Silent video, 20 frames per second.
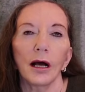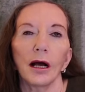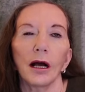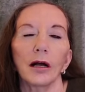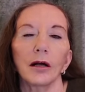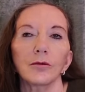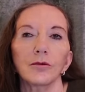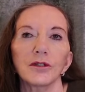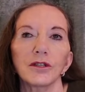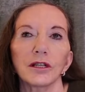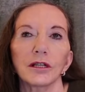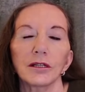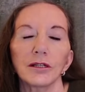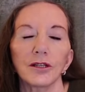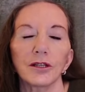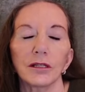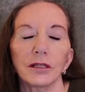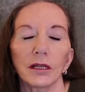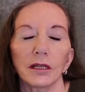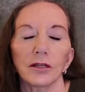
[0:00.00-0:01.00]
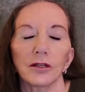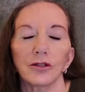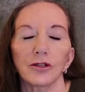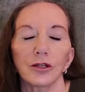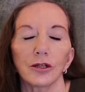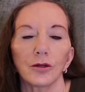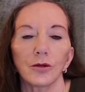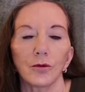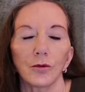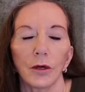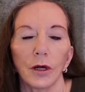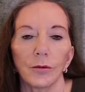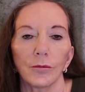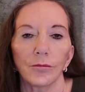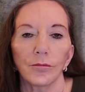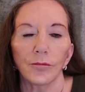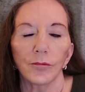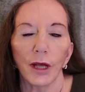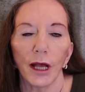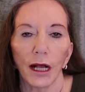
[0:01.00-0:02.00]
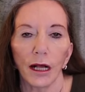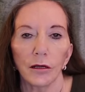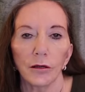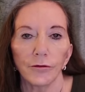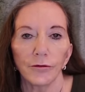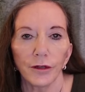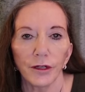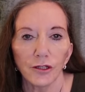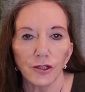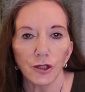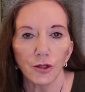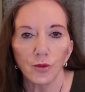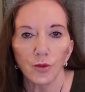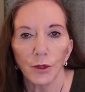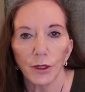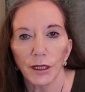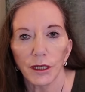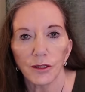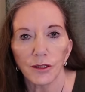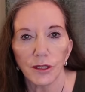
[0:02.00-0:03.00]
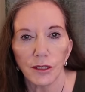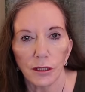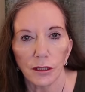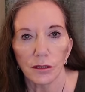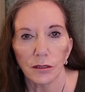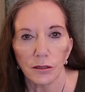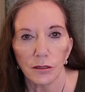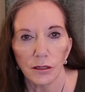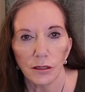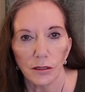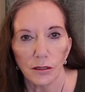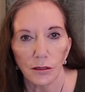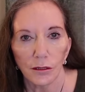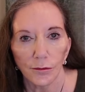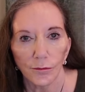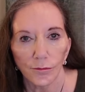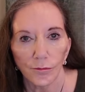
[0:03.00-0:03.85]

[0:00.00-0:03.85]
I was listening to how Fashion Week started.